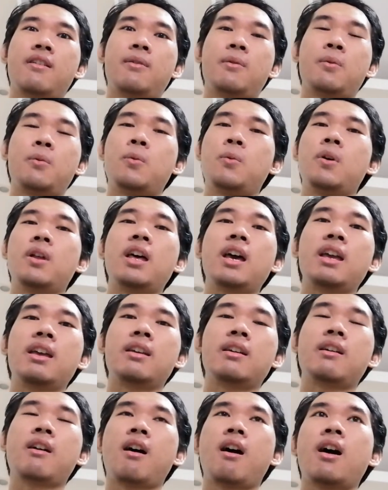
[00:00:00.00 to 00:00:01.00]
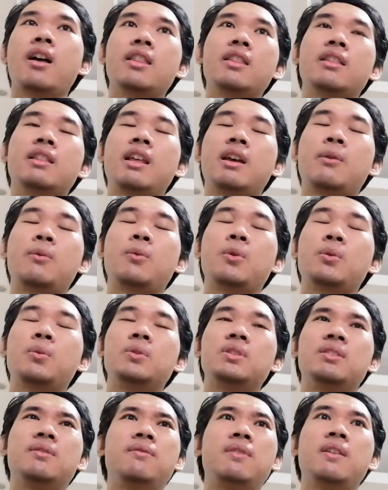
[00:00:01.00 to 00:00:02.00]
what I got, like what
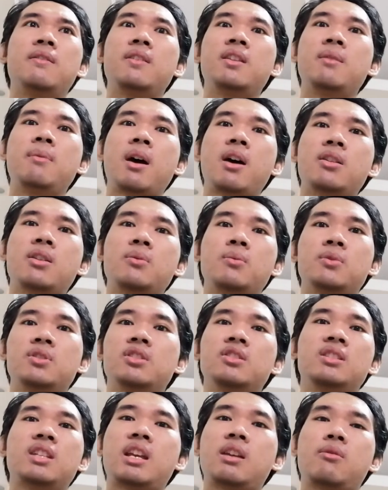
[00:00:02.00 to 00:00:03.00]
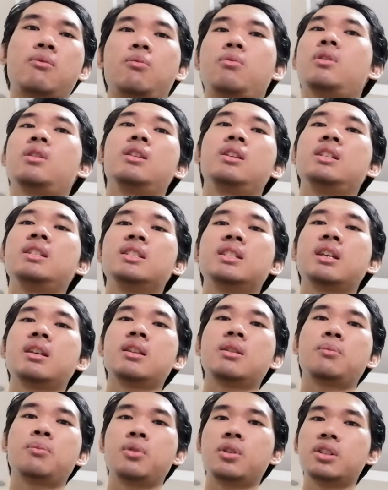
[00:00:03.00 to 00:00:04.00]
was vivid about it was just like releasing
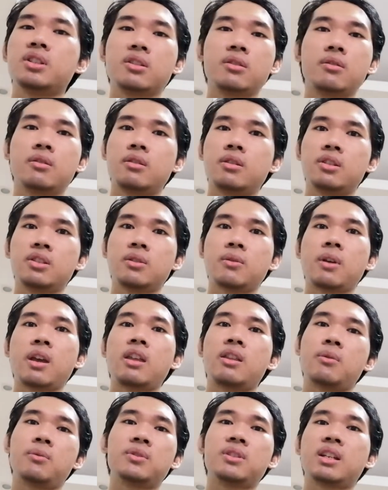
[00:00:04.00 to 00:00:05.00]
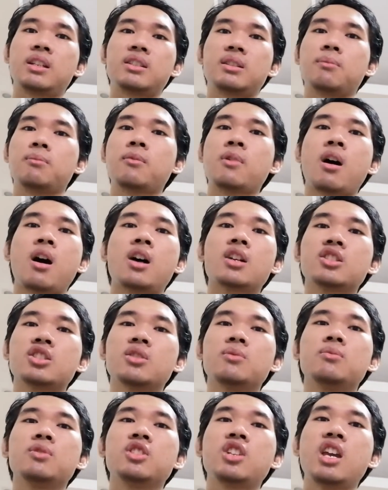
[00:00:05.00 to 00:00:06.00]
the prisoners. Okay, there was like some
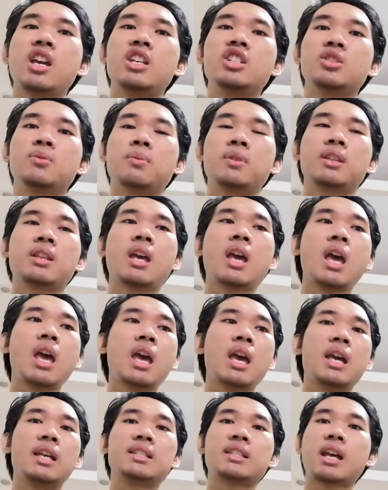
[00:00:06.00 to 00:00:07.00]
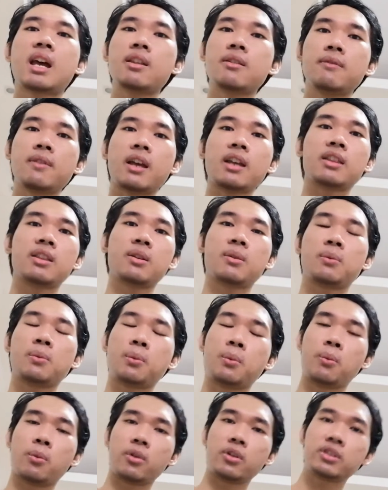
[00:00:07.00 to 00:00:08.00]
costume change, but it's kind of like there
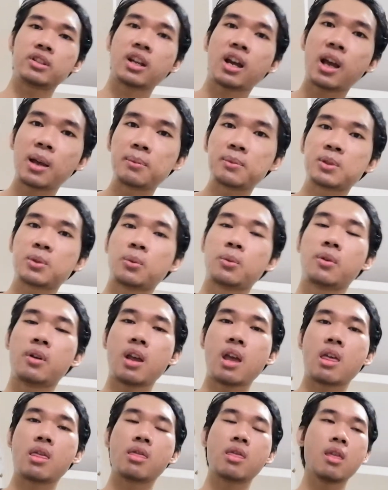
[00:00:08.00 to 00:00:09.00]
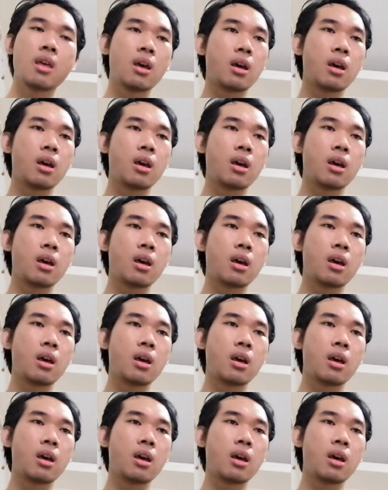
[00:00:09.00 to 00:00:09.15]
were times wherein. in